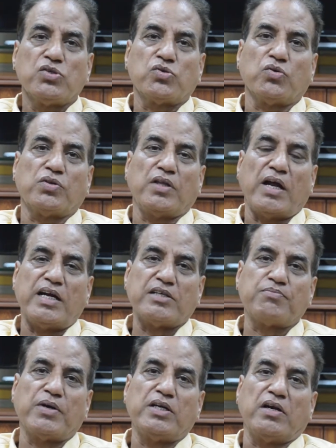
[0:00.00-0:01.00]
So
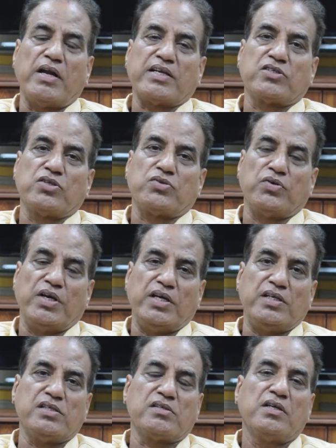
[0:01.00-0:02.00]
that my lecture today
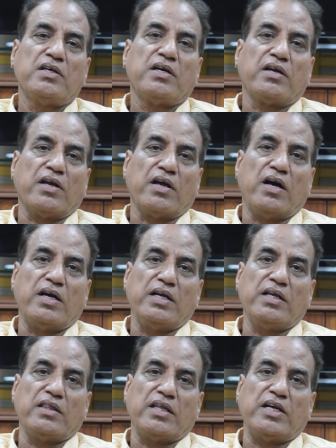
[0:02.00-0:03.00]
is
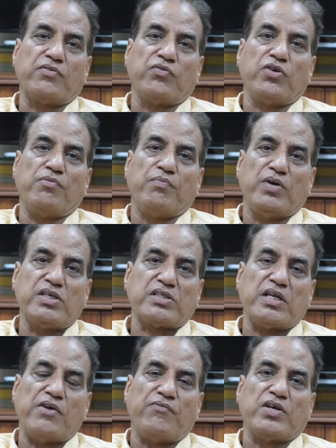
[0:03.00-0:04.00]
regarding that we
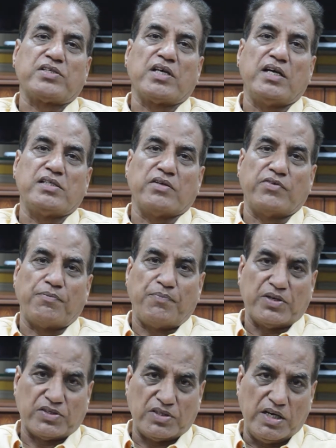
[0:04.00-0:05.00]
must emphasize our
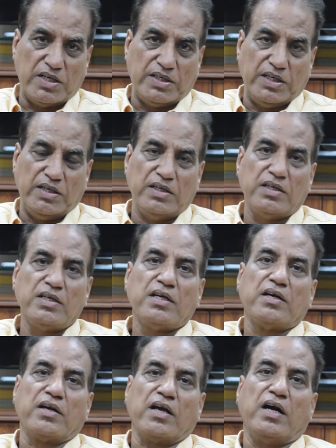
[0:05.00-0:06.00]
personality
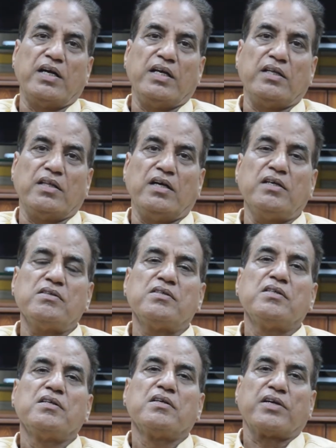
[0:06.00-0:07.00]
regarding the
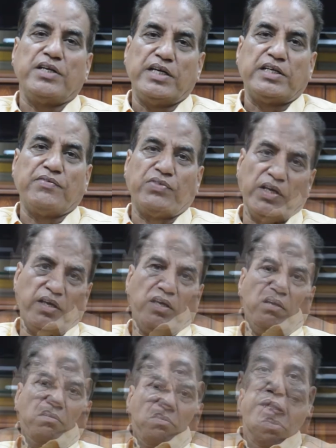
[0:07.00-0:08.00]
creative
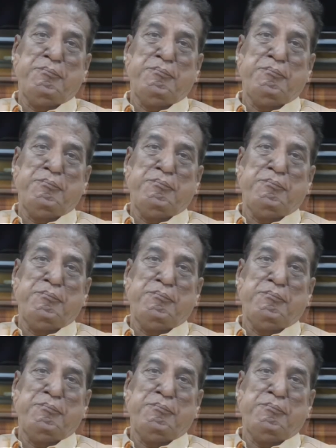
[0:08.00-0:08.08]
thinking.